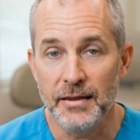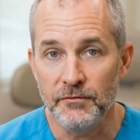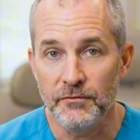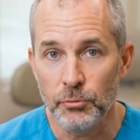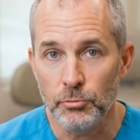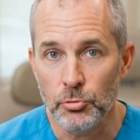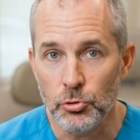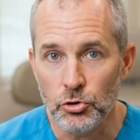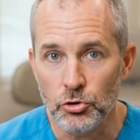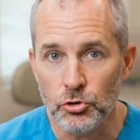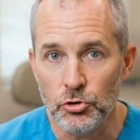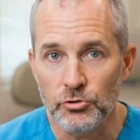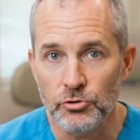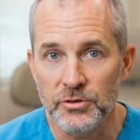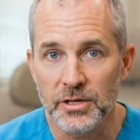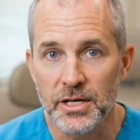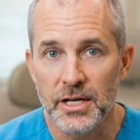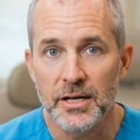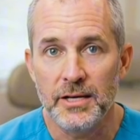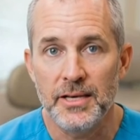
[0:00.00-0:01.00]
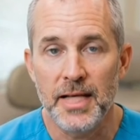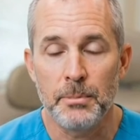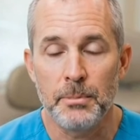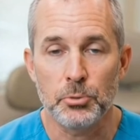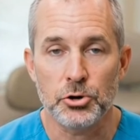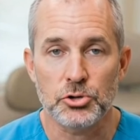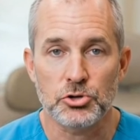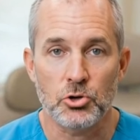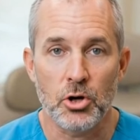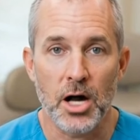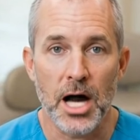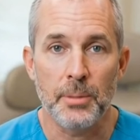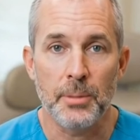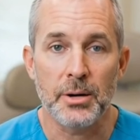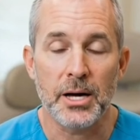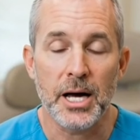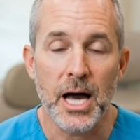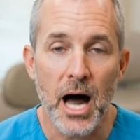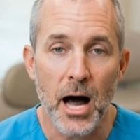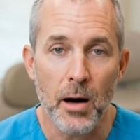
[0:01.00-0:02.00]
If approved, they
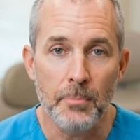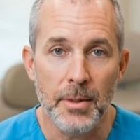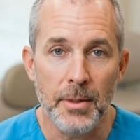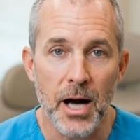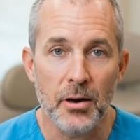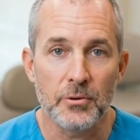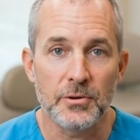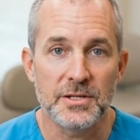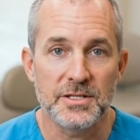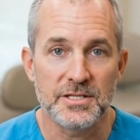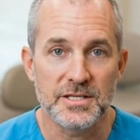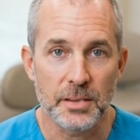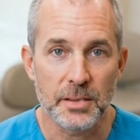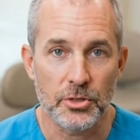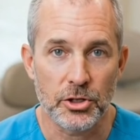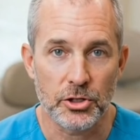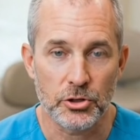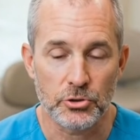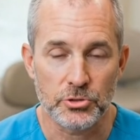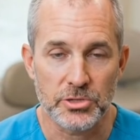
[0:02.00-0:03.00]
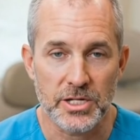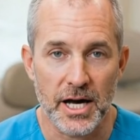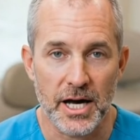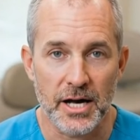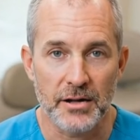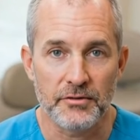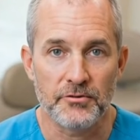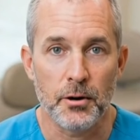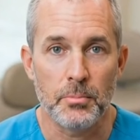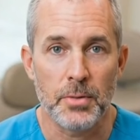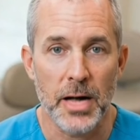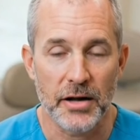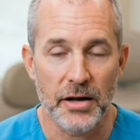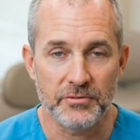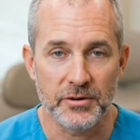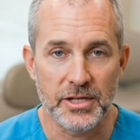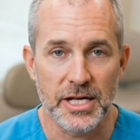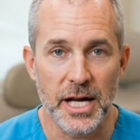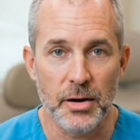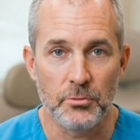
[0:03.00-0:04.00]
prescribe compounded semaglutide from
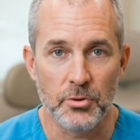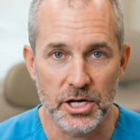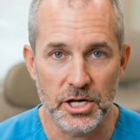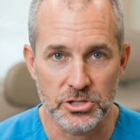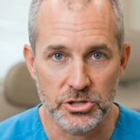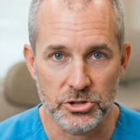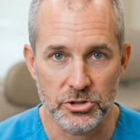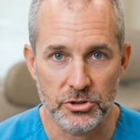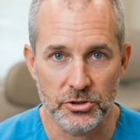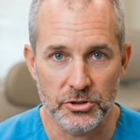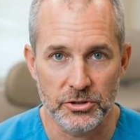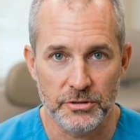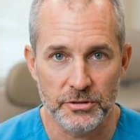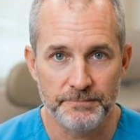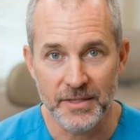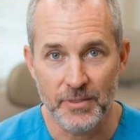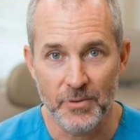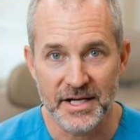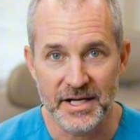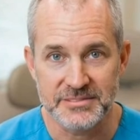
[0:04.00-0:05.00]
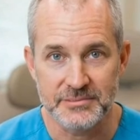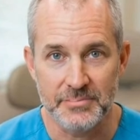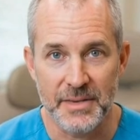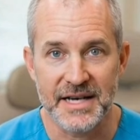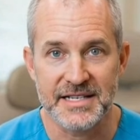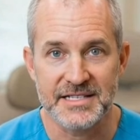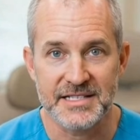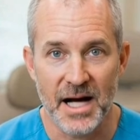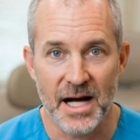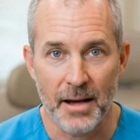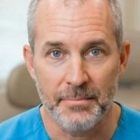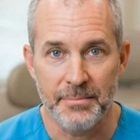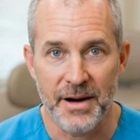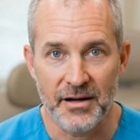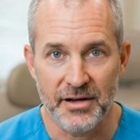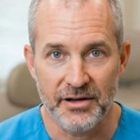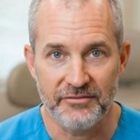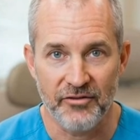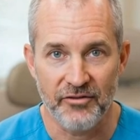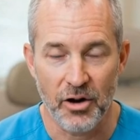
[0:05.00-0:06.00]
FDA-registered, US-based
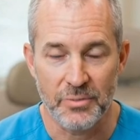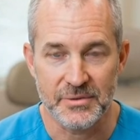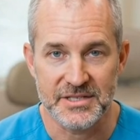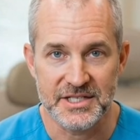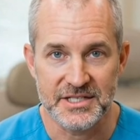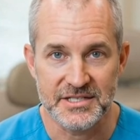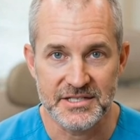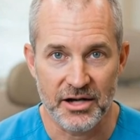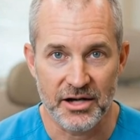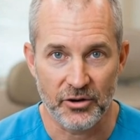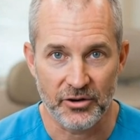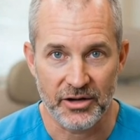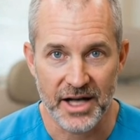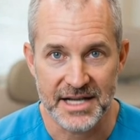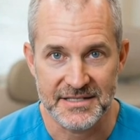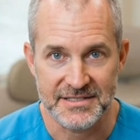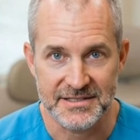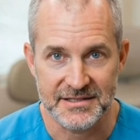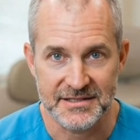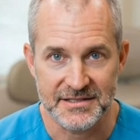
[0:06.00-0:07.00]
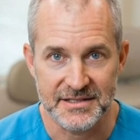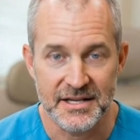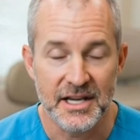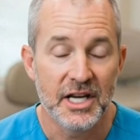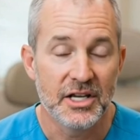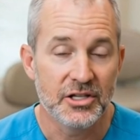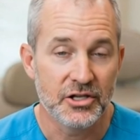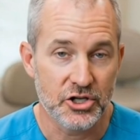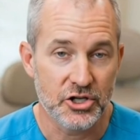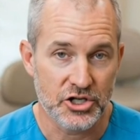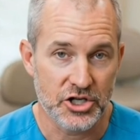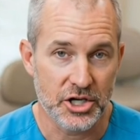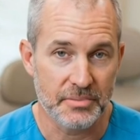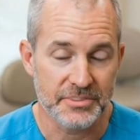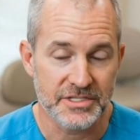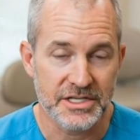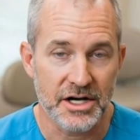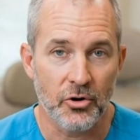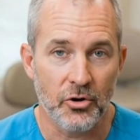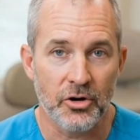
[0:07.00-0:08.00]
compounding pharmacies that are licensed to
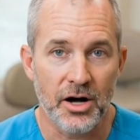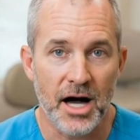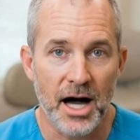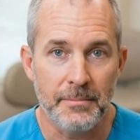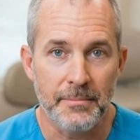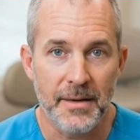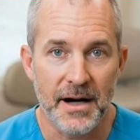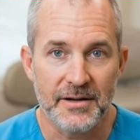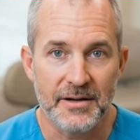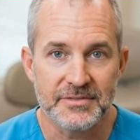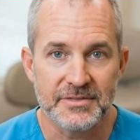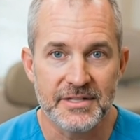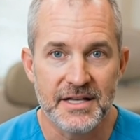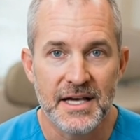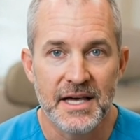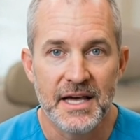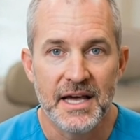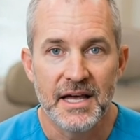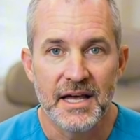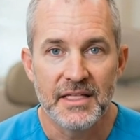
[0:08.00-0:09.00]
ship sterile compounds.